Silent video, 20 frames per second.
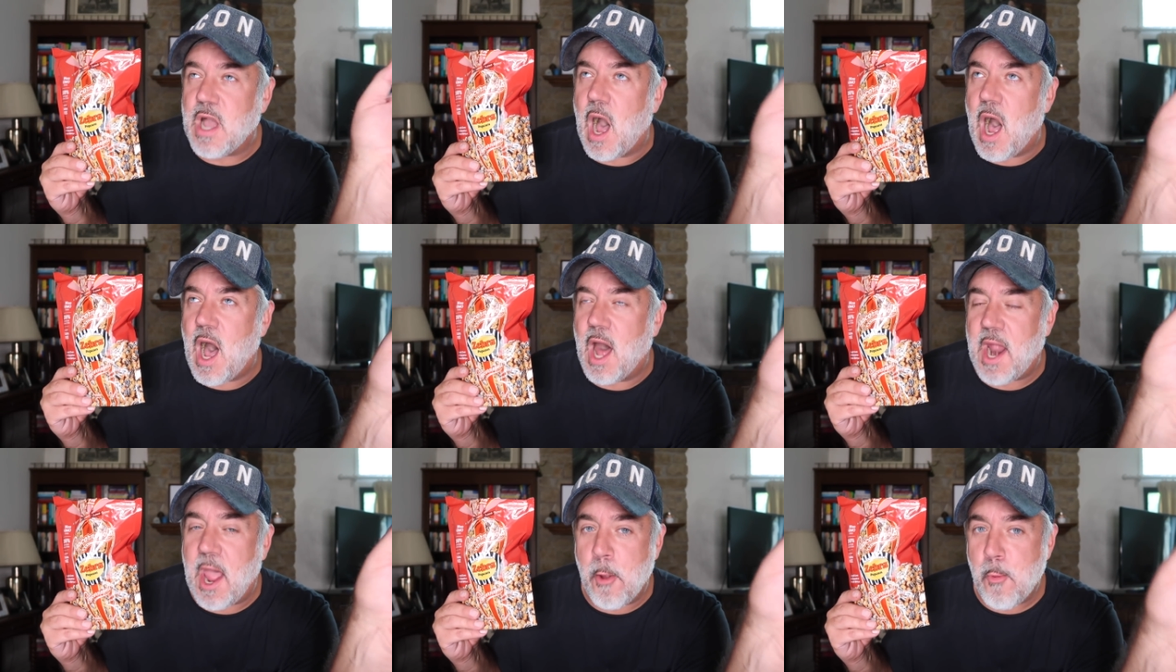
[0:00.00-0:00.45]

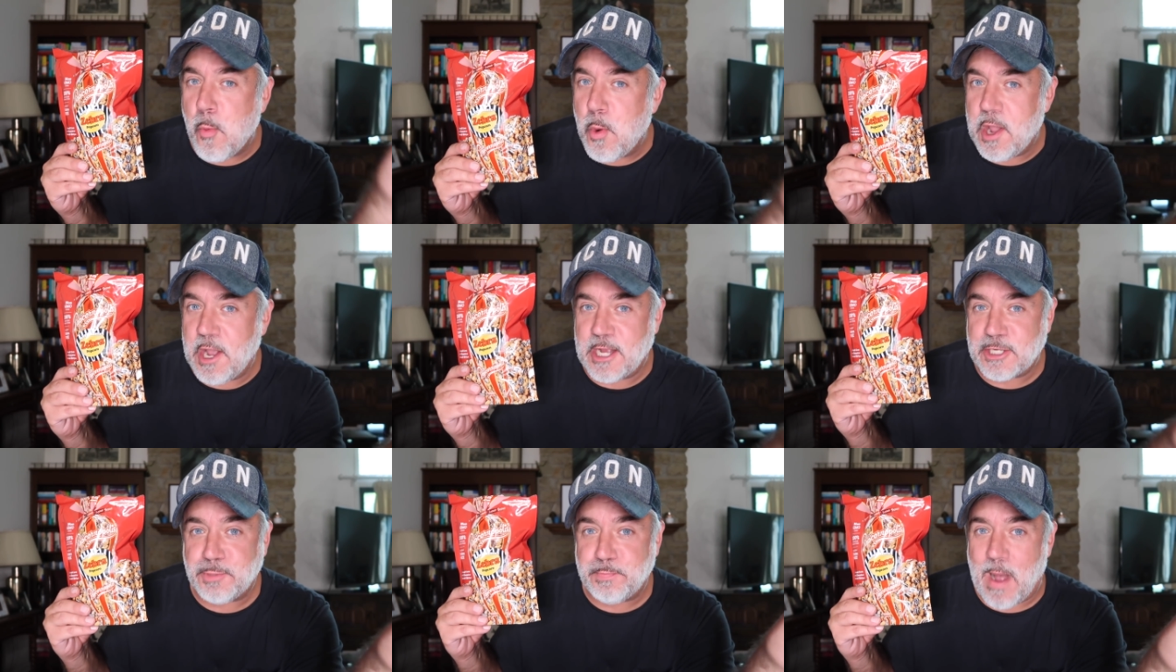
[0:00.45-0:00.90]
God, I
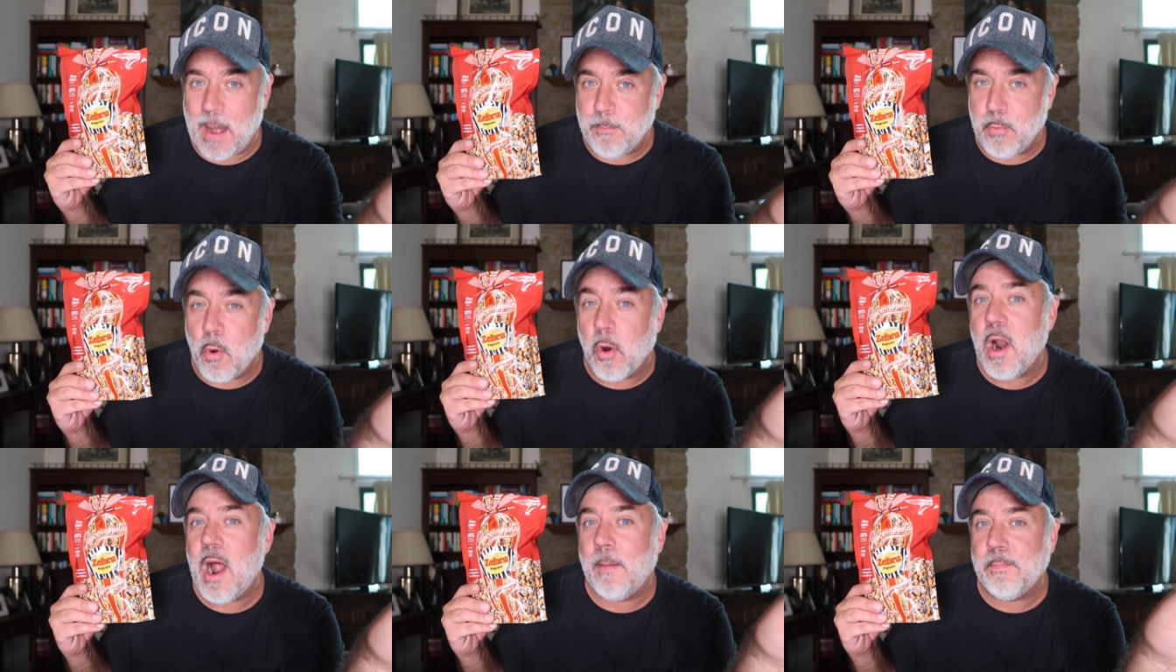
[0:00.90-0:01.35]
wish
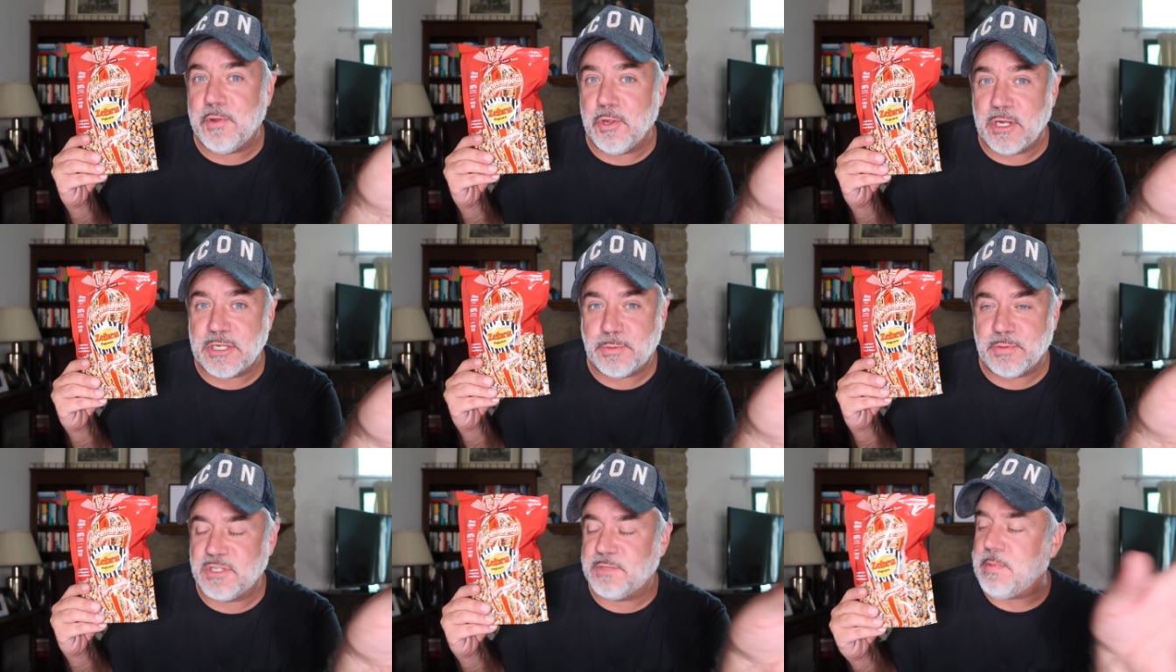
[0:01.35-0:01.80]

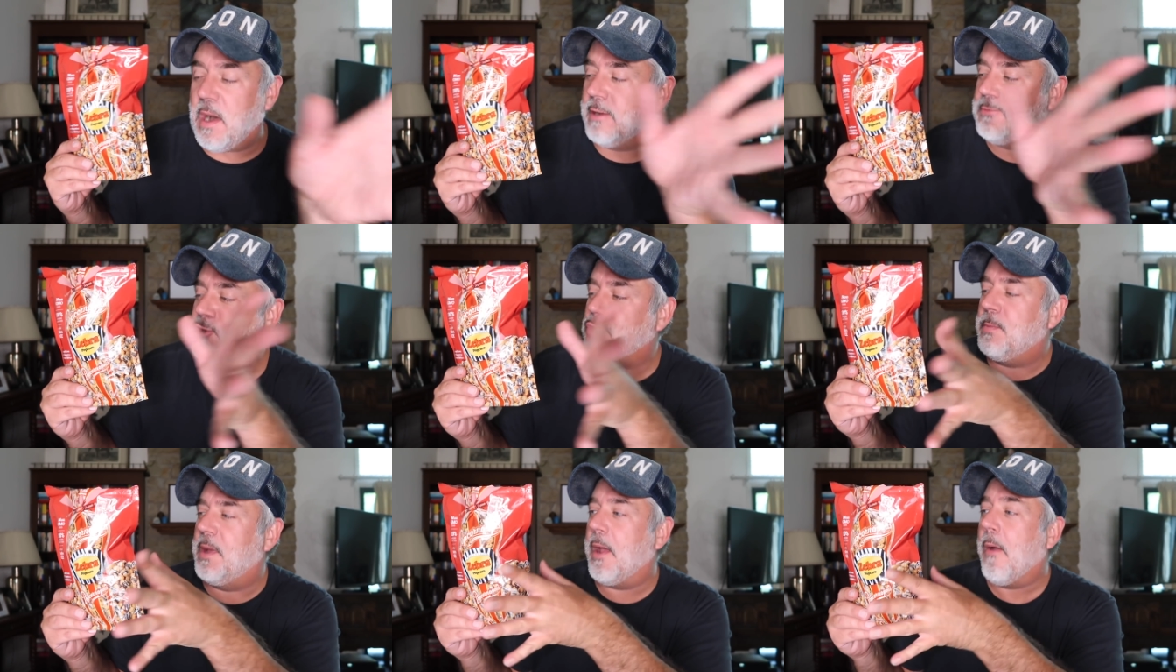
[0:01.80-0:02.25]
Popcornopolis would
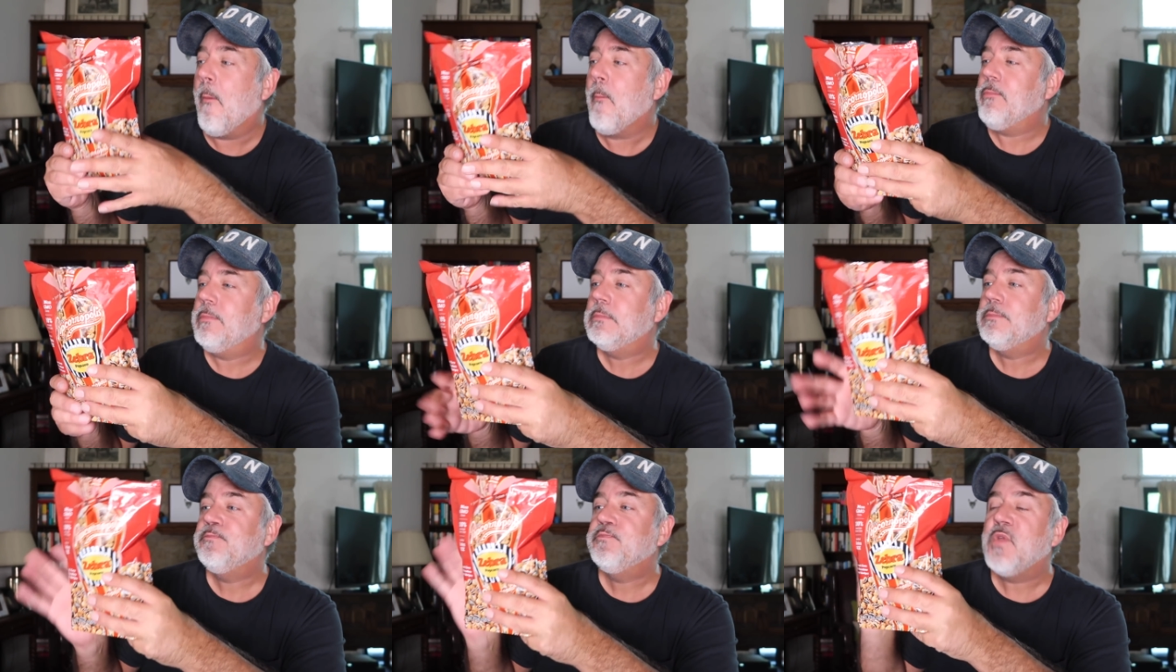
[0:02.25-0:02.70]
sponsor me.
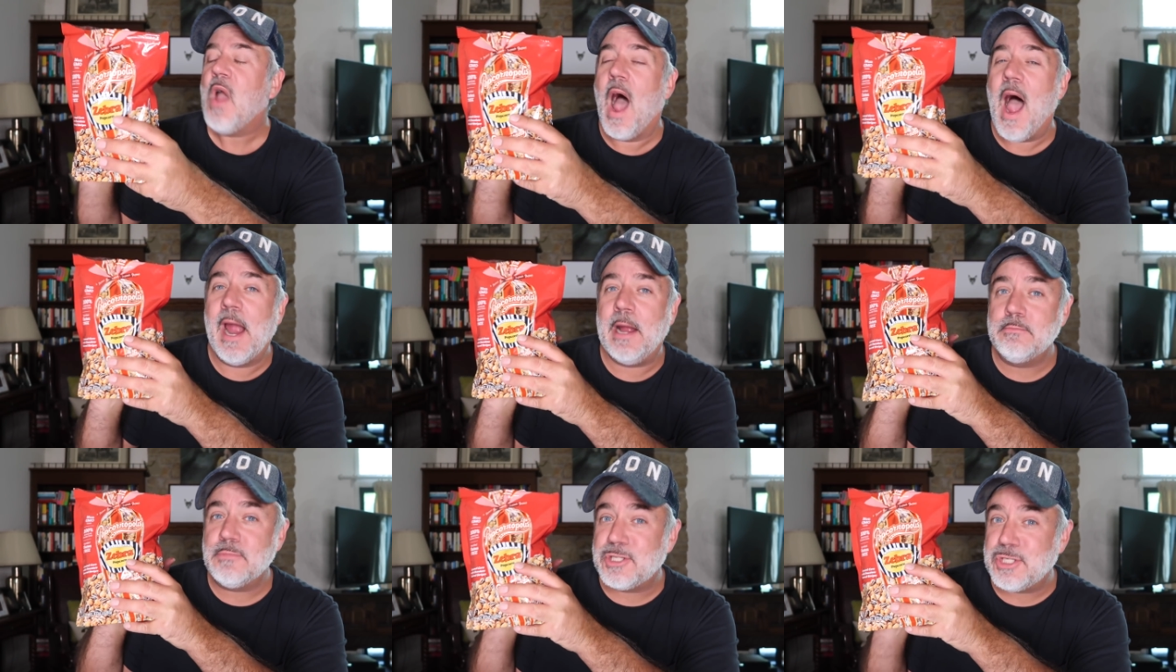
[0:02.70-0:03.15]

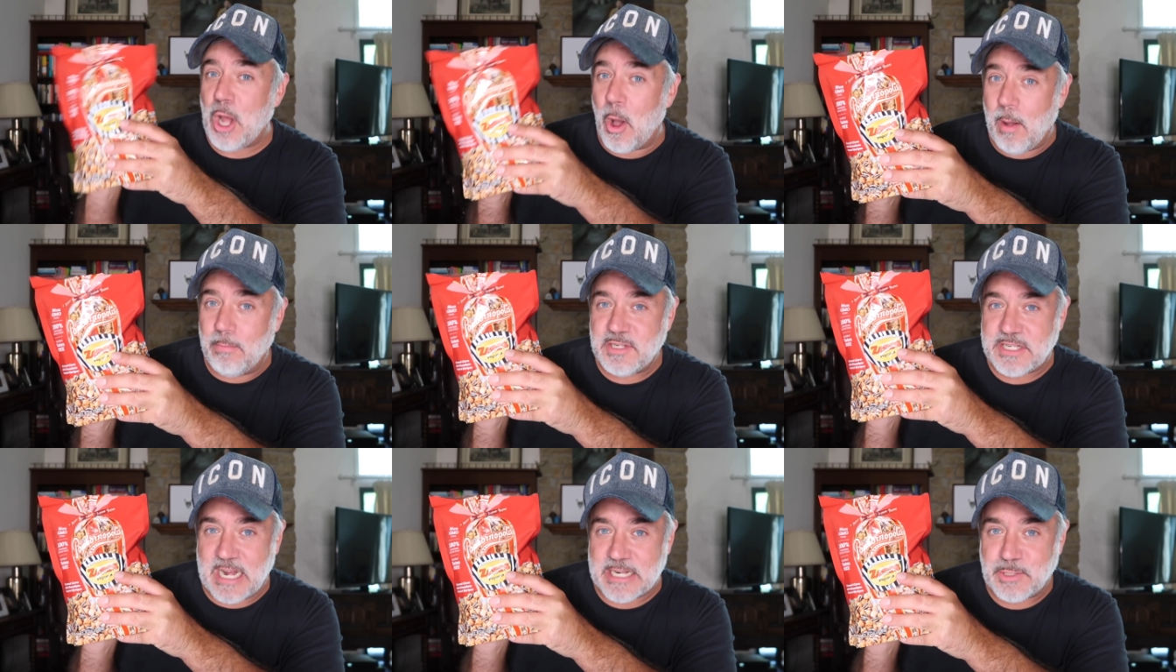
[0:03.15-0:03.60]
I am
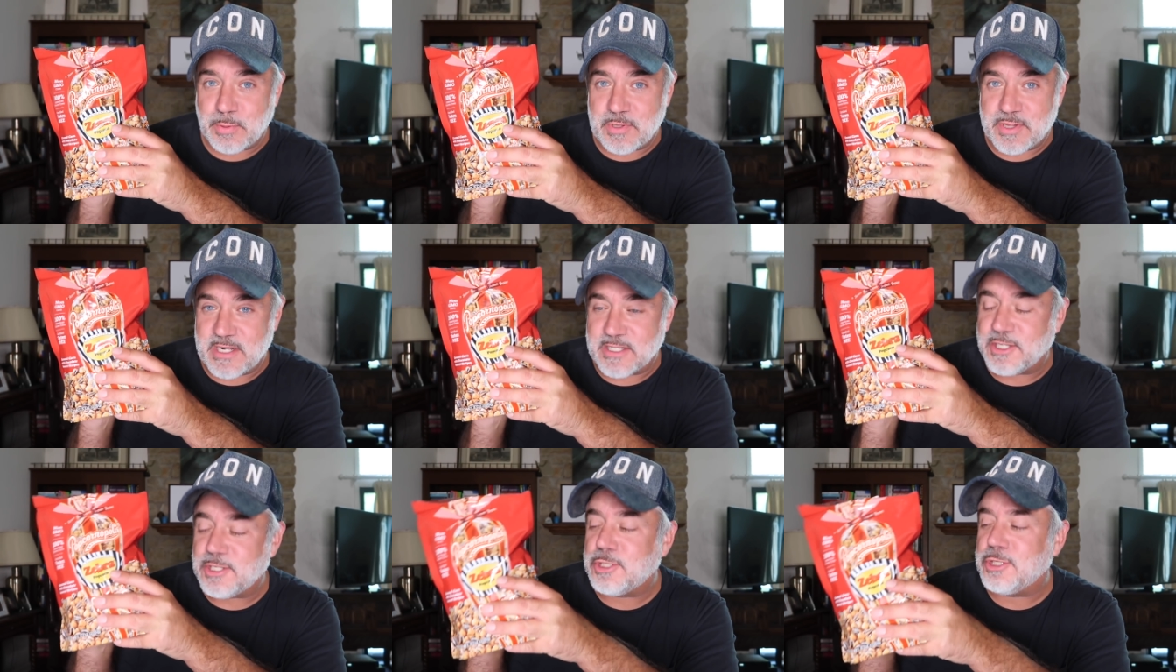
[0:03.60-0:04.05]
so obsessed
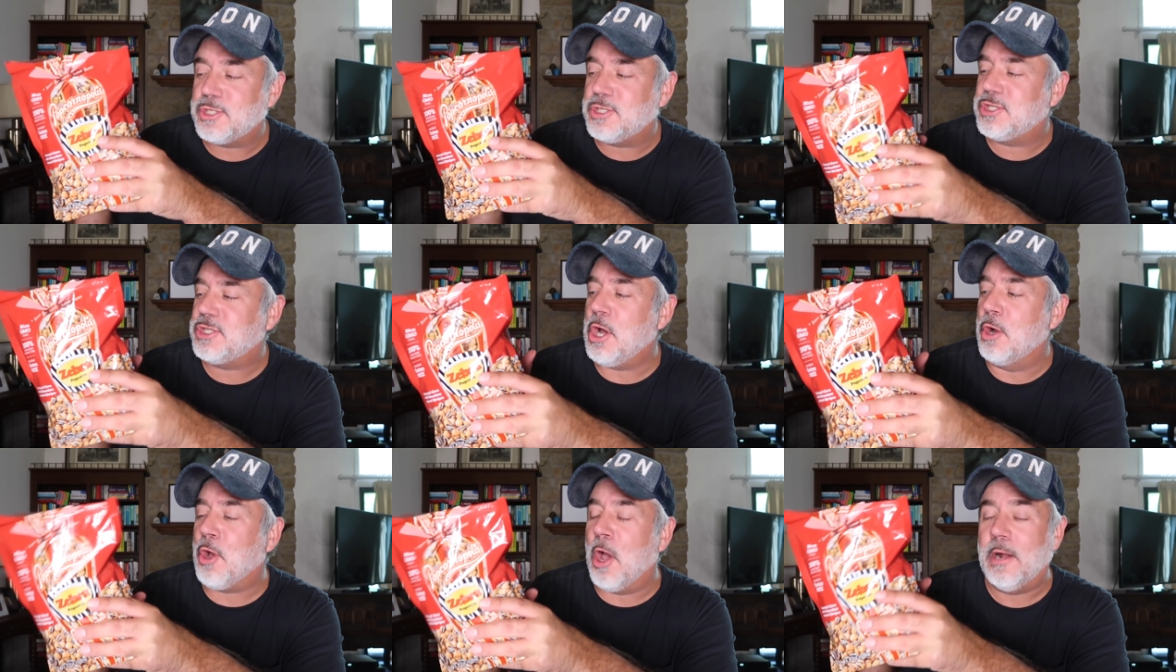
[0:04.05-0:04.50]
with this. This is
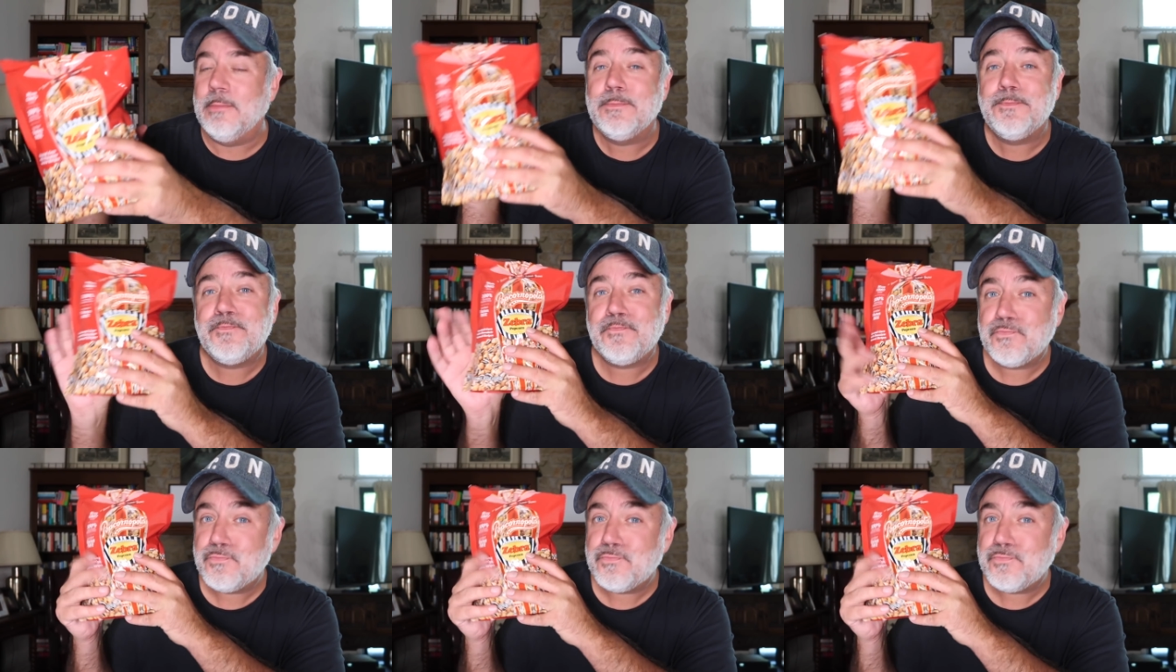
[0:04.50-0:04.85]
so good.